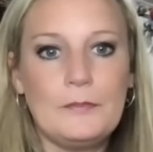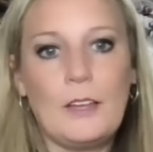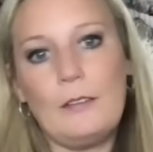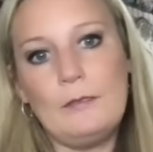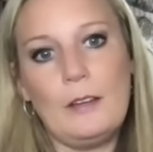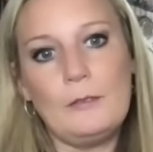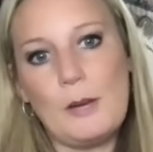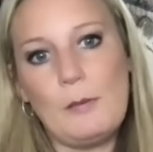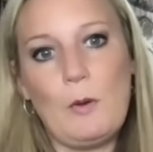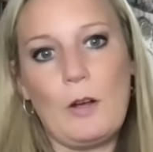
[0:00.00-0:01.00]
I'm
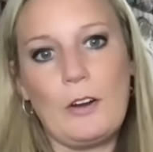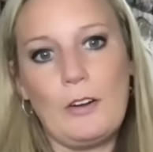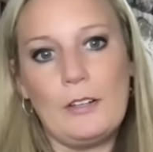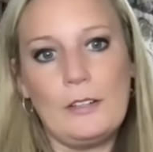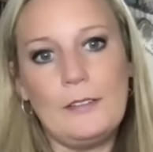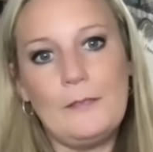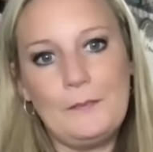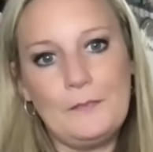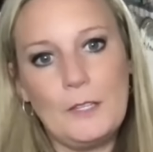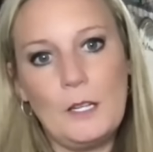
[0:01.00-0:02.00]
Jamie Walker, and
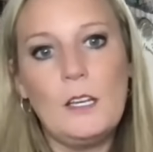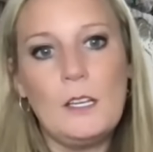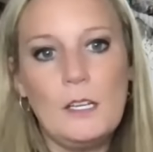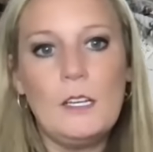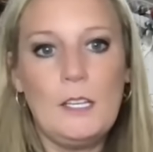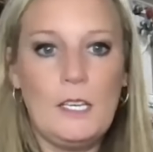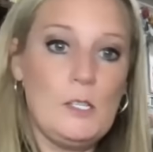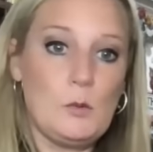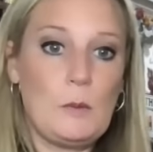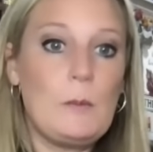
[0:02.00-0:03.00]

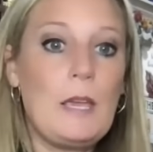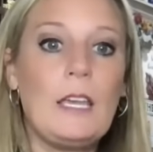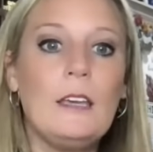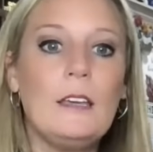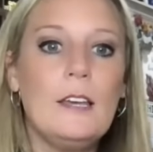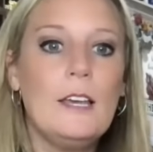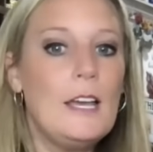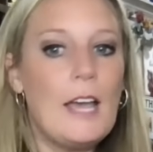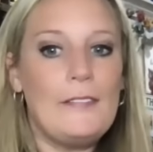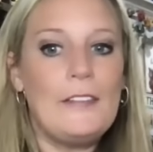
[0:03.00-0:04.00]
he's with me.
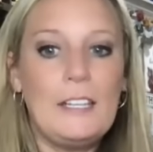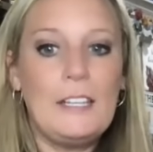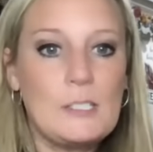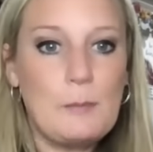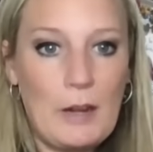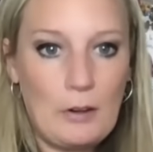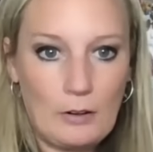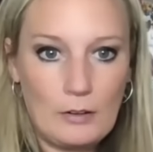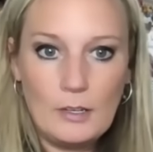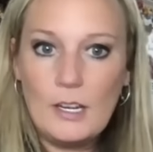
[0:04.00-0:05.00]
And then it gets better.
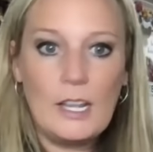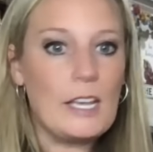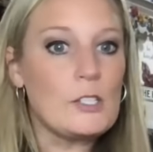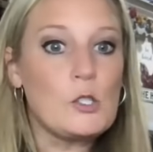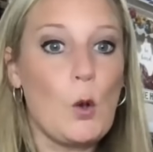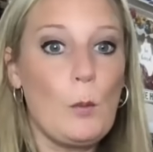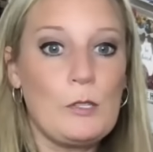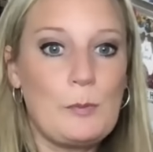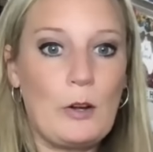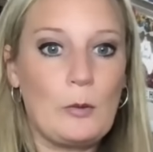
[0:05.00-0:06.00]
It gets so
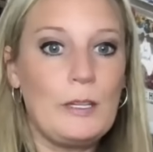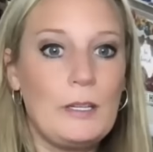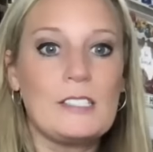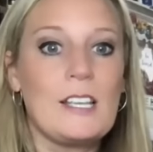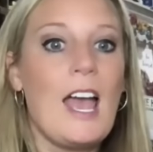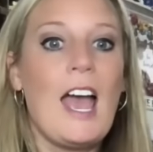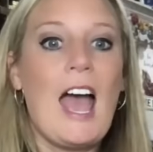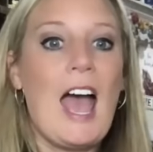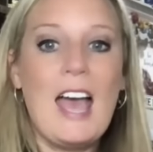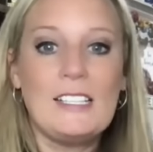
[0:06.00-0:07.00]
much better, because
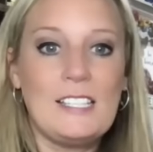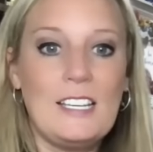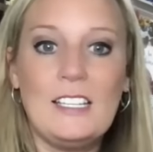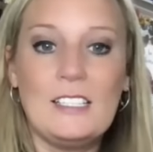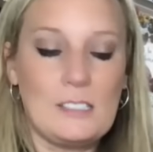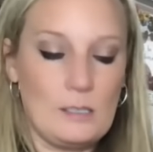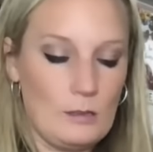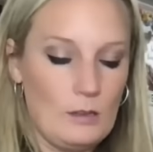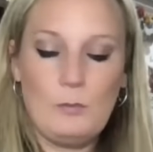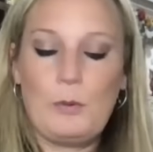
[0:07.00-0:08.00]
as he is
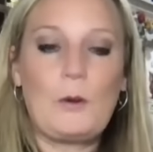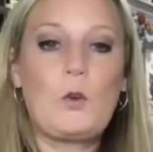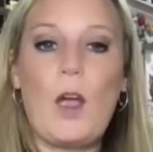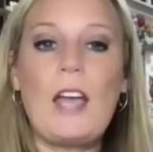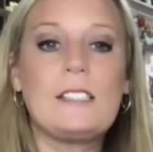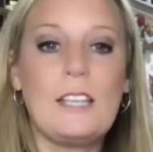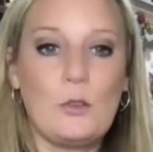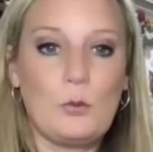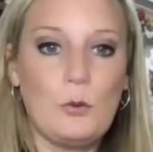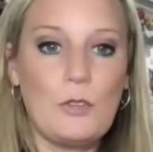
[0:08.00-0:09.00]
progressing
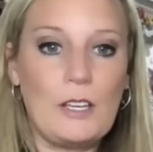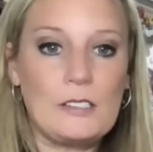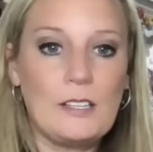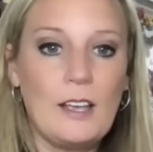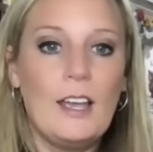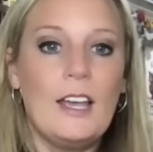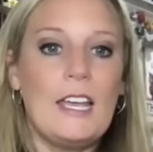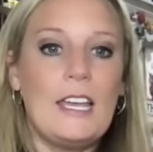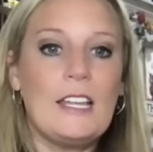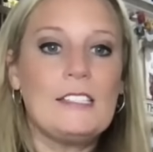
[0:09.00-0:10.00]
through this,
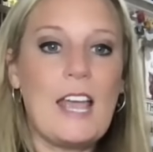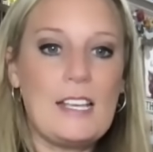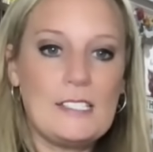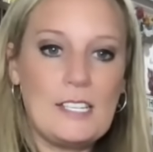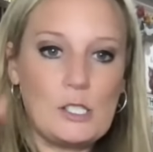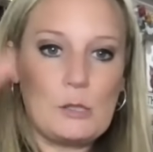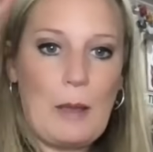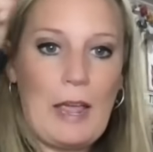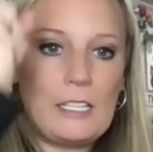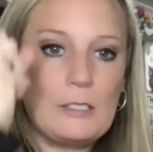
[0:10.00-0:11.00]
he then takes his
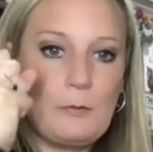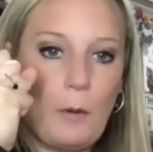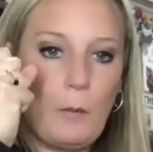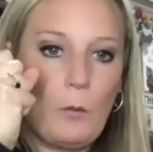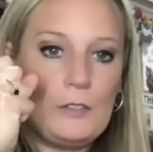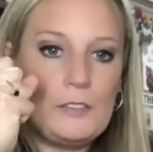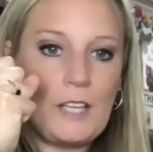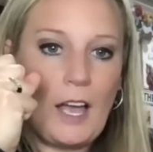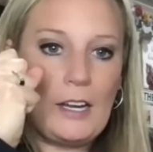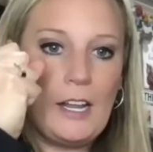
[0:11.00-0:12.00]
Spanx from one
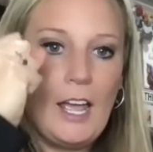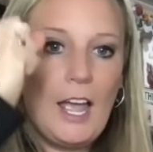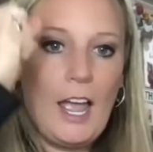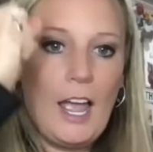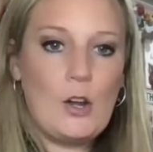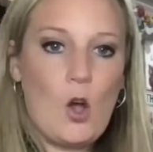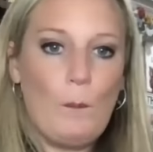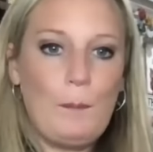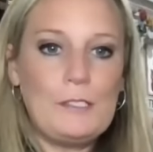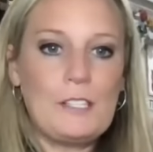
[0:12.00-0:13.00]
side and
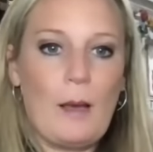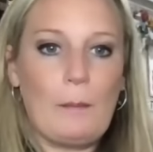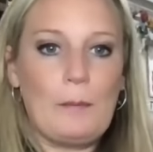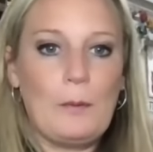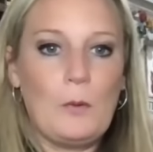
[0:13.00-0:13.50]
opens up